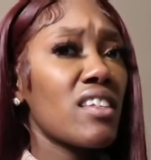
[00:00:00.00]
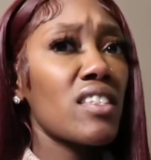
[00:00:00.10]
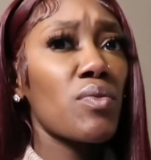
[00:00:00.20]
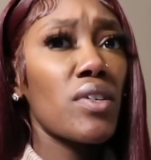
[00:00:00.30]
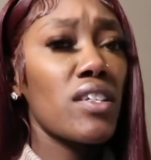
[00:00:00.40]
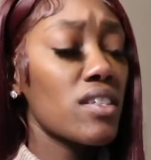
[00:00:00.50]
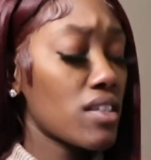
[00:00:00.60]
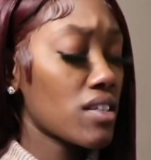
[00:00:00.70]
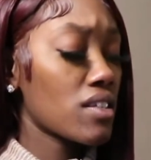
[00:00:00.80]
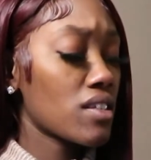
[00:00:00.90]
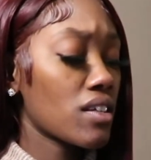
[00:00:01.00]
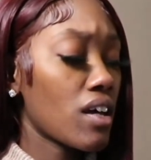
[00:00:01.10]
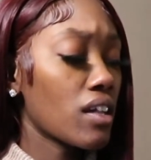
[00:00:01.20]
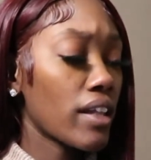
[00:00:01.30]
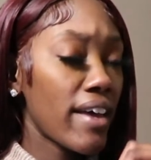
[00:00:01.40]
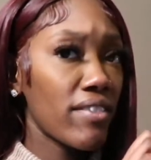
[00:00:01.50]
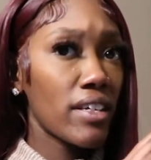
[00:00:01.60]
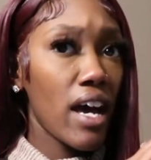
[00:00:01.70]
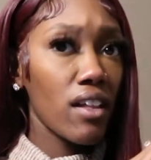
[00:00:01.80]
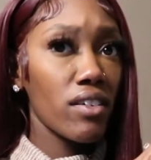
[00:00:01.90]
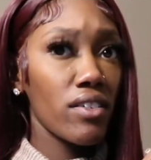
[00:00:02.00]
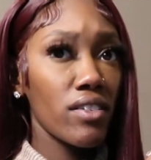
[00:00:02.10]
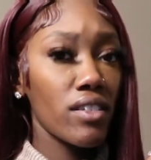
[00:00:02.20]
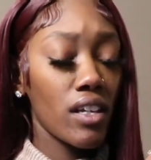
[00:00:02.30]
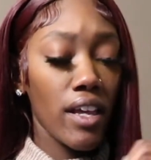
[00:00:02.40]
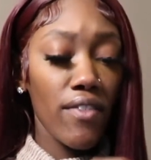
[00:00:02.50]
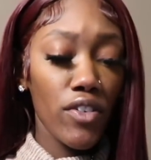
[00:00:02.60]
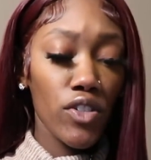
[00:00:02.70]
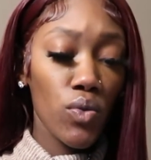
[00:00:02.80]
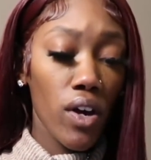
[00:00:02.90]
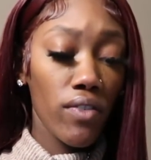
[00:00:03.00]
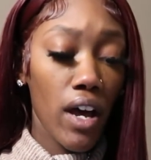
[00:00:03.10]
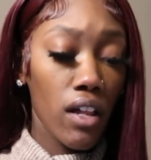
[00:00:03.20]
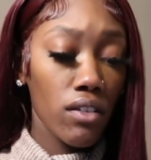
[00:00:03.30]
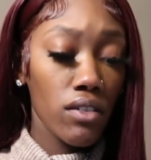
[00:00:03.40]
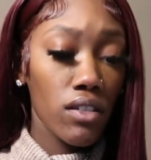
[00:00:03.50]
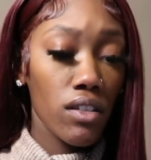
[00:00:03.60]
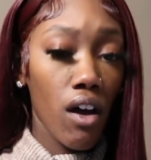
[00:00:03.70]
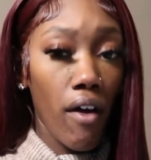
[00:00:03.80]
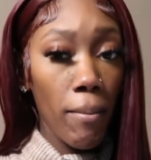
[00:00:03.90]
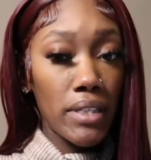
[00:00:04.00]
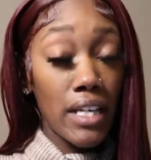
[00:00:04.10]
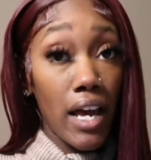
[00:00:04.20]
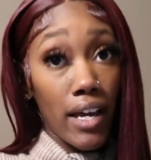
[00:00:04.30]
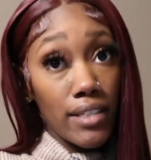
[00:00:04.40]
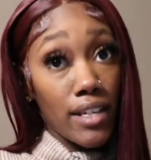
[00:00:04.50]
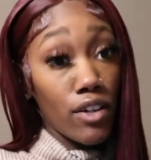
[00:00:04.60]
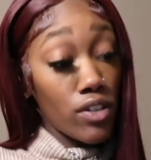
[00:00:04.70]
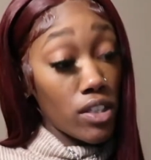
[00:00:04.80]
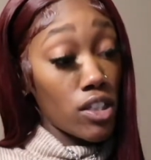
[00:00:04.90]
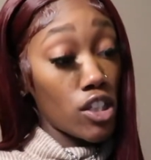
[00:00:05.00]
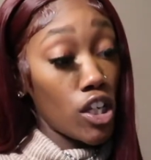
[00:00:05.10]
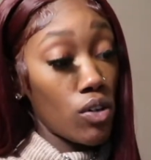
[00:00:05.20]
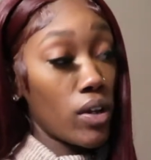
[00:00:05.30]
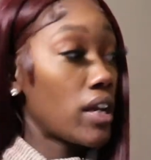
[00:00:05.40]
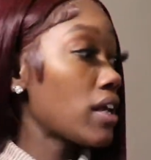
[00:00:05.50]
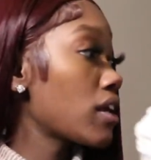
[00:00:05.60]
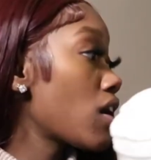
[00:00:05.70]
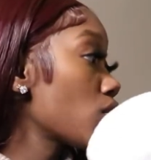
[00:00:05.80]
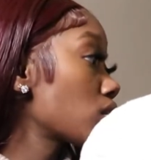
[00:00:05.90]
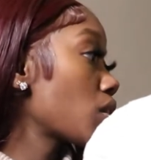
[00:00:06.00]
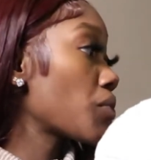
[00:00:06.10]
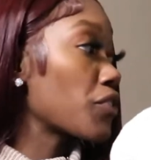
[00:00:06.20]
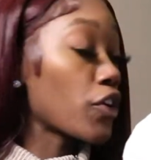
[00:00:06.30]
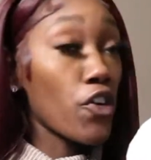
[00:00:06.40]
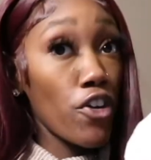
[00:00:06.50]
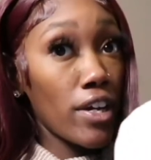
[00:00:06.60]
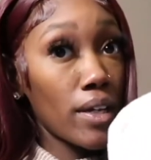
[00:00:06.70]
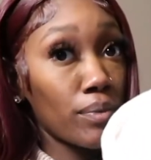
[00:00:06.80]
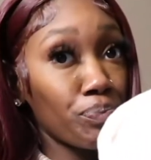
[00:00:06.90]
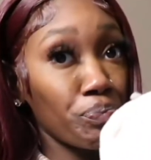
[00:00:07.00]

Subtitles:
this was $11, $11 or $12 on Amazon. So this is cute, and it goes in with the cream.